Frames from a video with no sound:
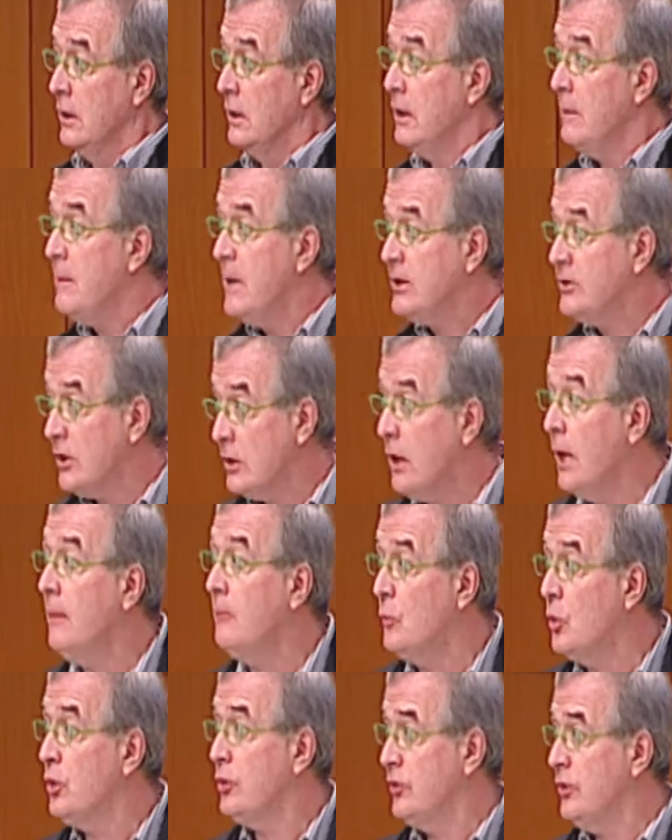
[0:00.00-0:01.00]
it makes a
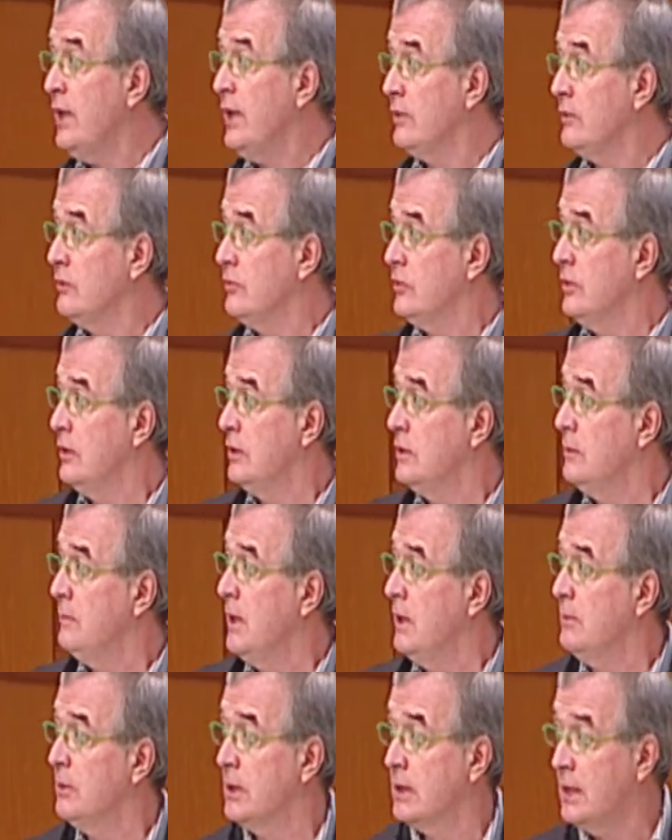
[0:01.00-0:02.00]
lot more sense to
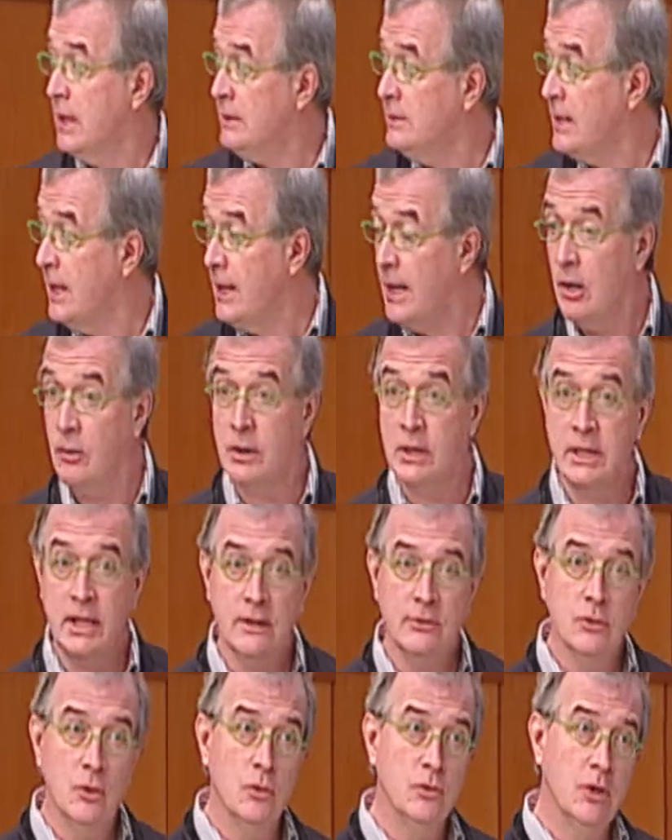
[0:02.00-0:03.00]
be able to get that out and
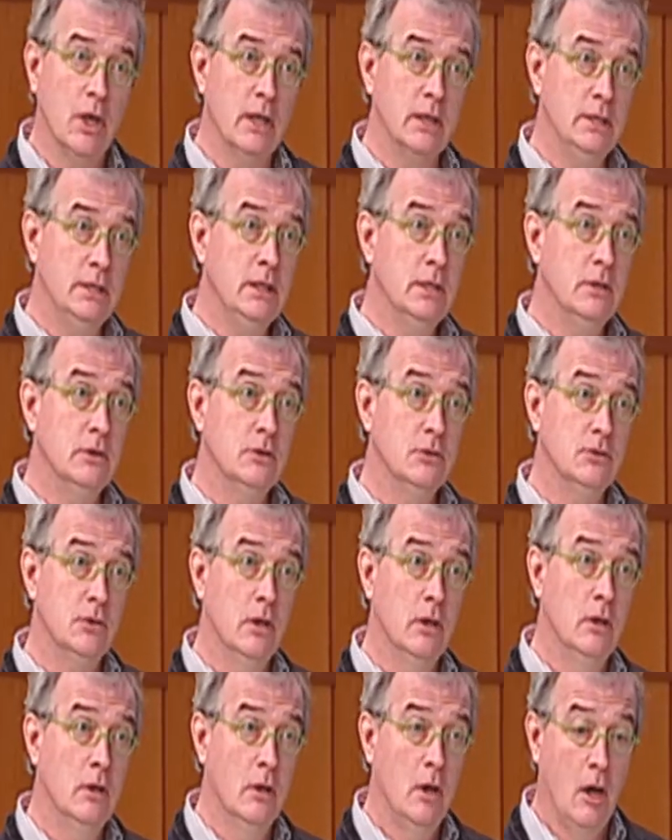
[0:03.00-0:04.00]
get those ideas
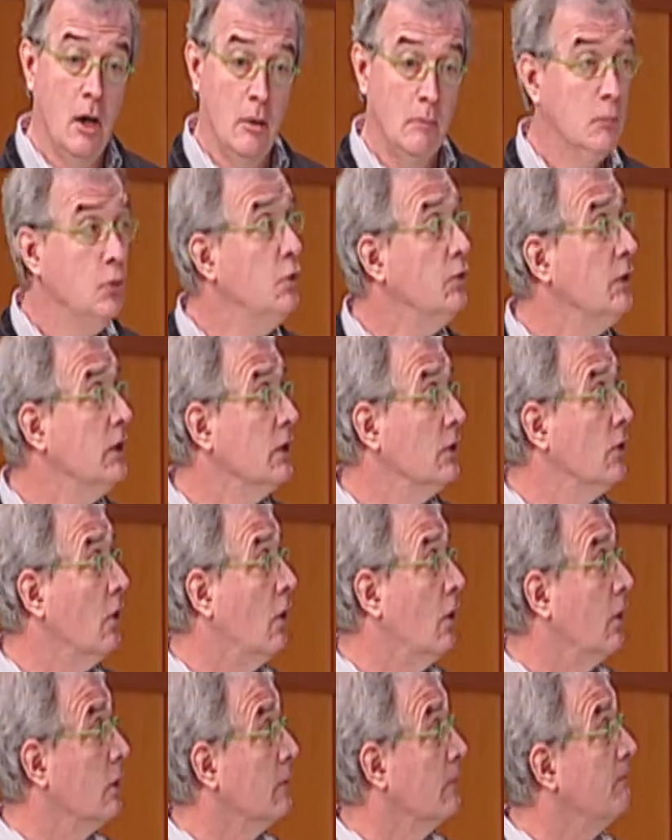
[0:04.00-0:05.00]
uh, moving
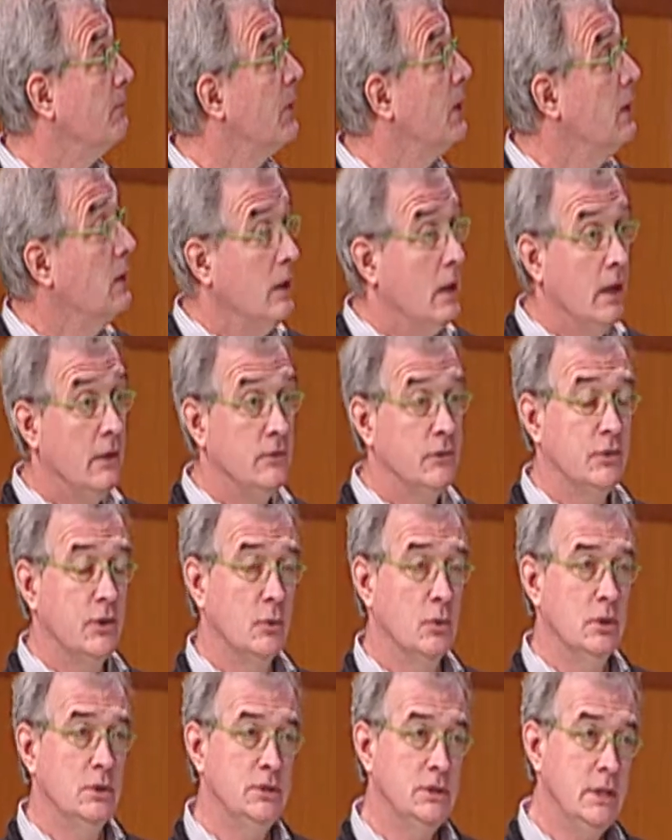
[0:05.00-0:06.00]
along. And
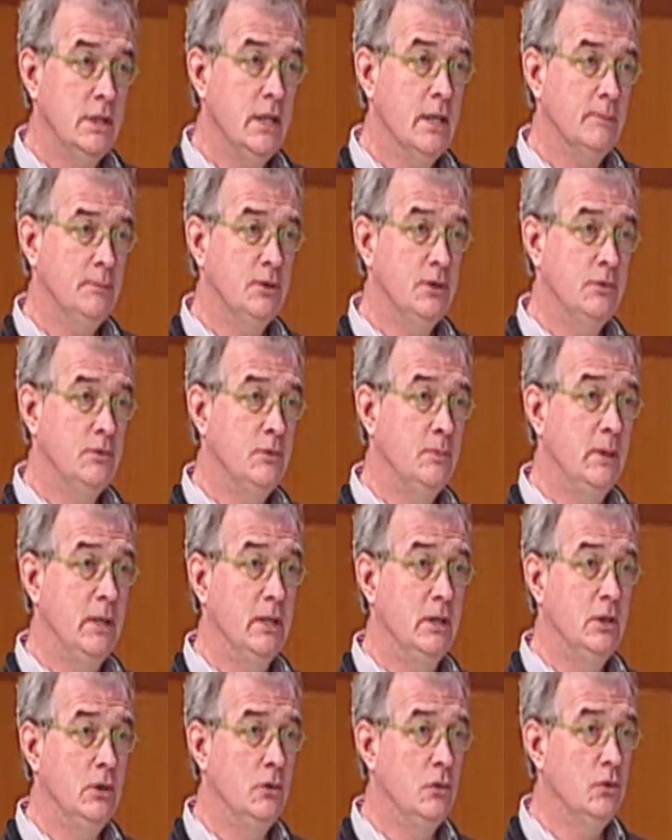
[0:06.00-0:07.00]
so Synapse is
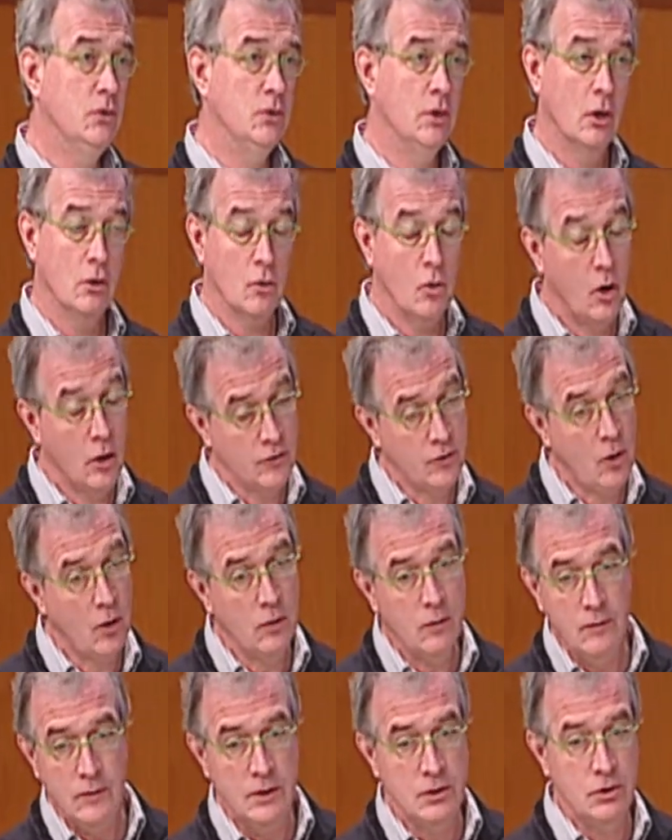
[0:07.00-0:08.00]
being used across
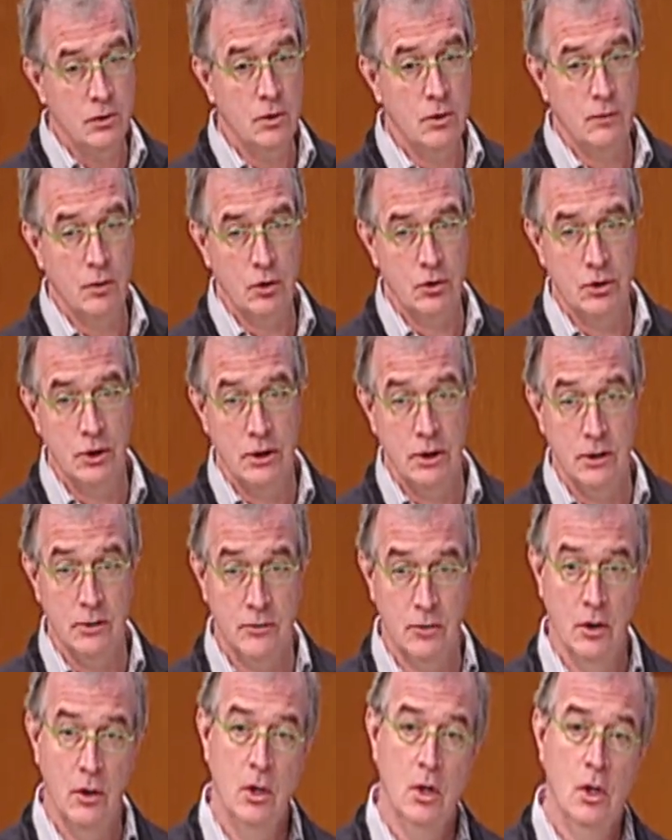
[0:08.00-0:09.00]
all of these
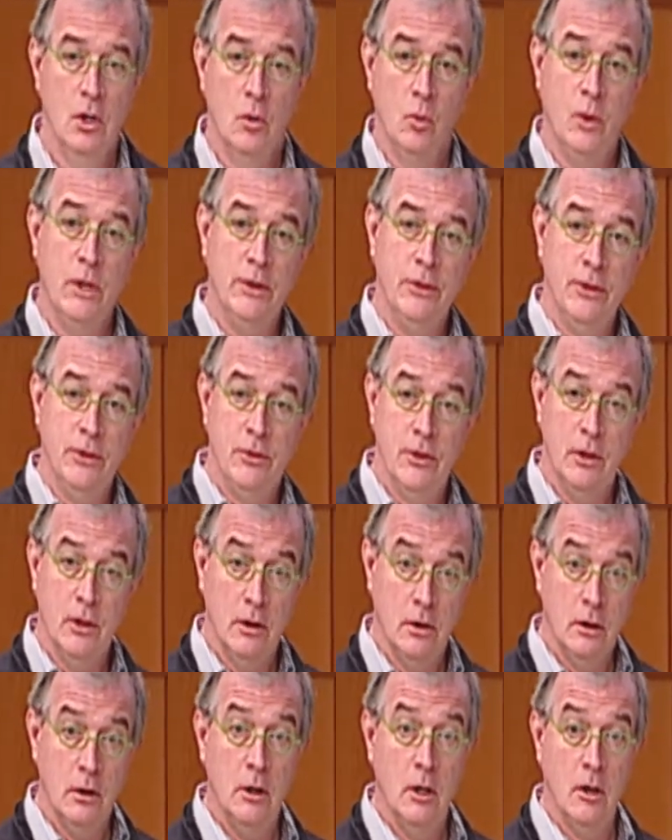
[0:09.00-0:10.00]
universities with
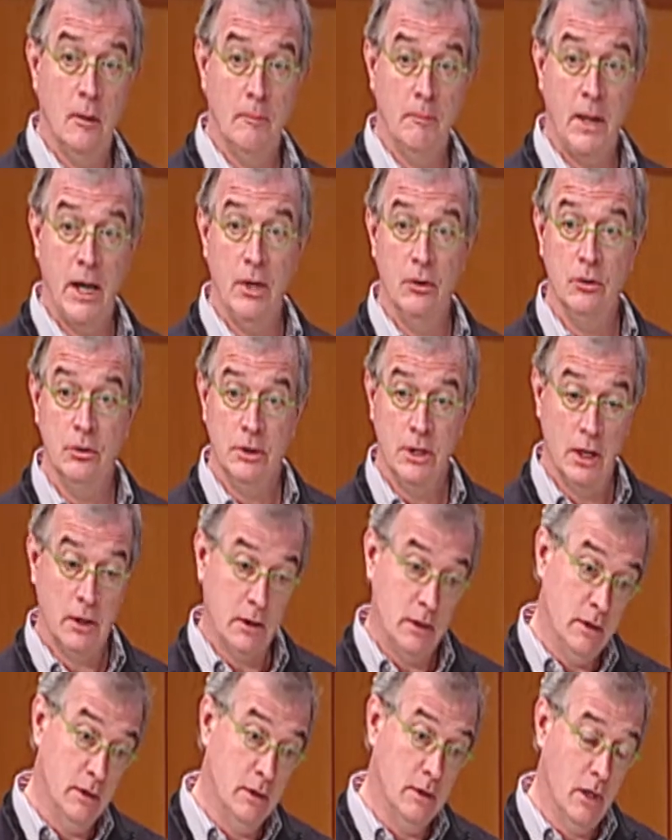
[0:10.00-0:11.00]
the um,
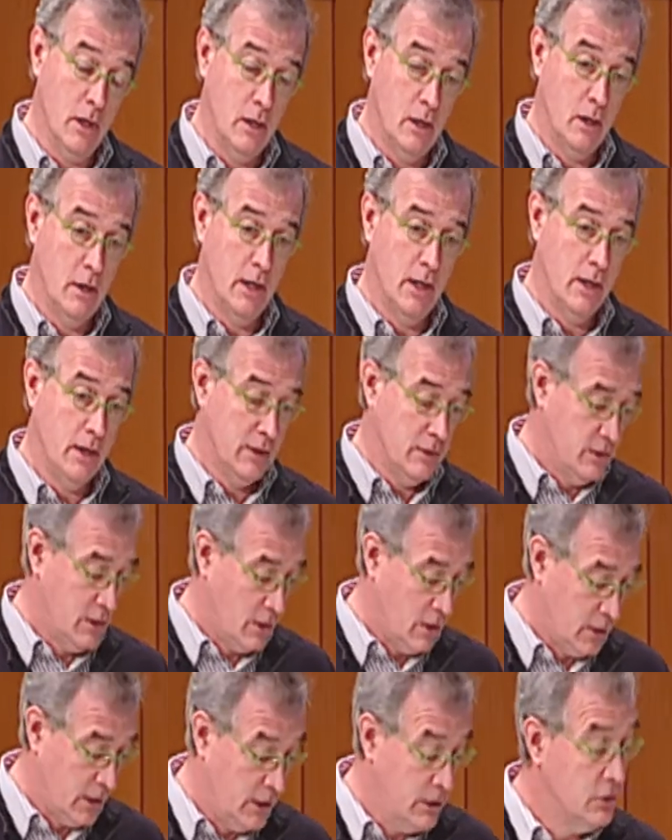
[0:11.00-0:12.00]
biotech and, uh, and
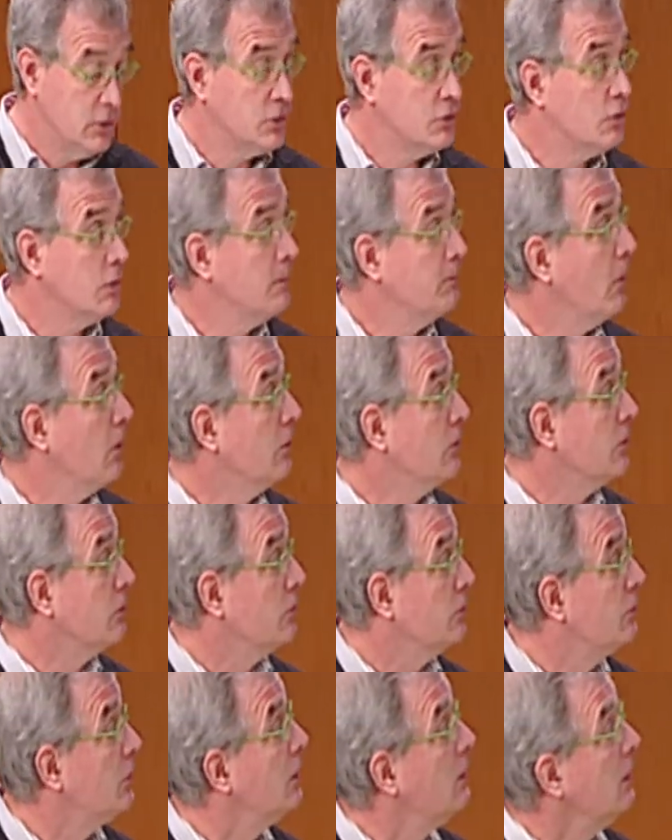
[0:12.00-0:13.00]
uh, industry
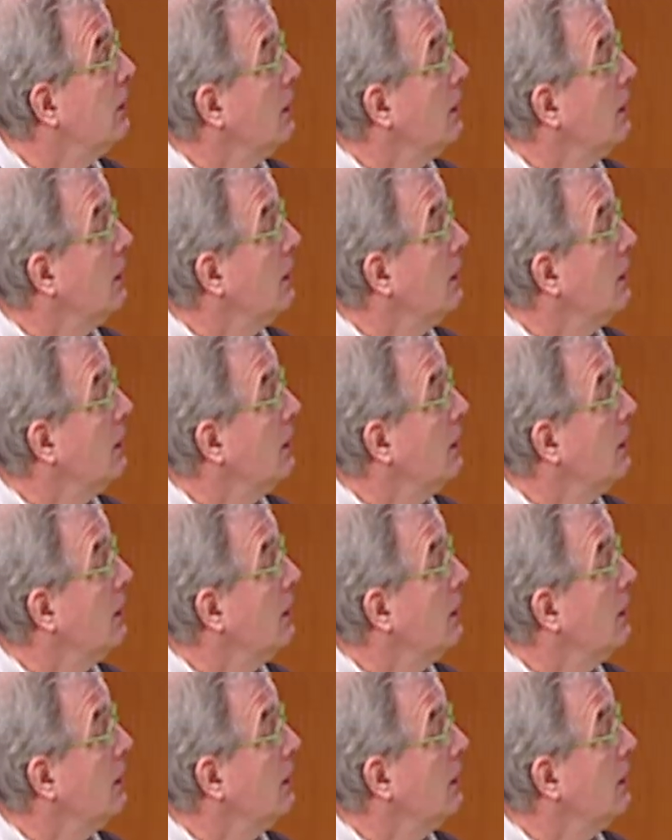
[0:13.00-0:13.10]
partners.